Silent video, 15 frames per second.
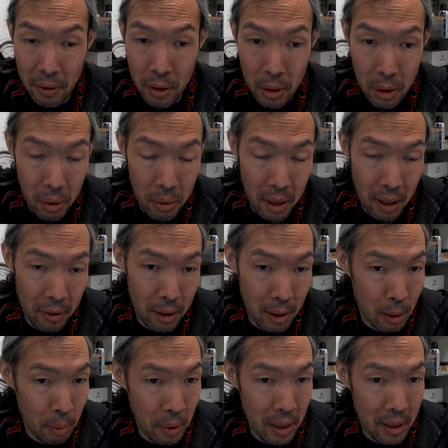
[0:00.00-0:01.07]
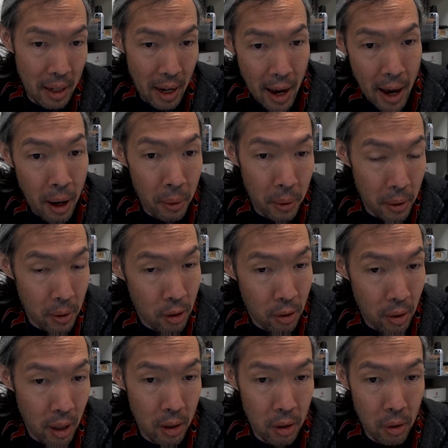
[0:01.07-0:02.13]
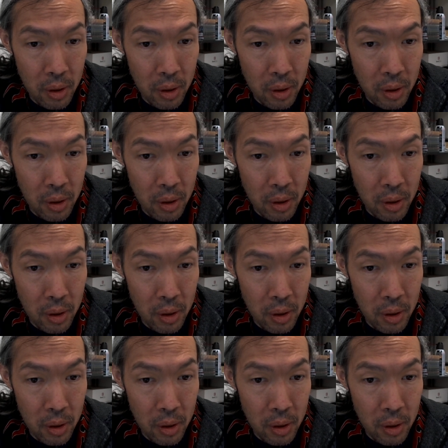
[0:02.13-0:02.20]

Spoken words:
You don't have to spend hours trying to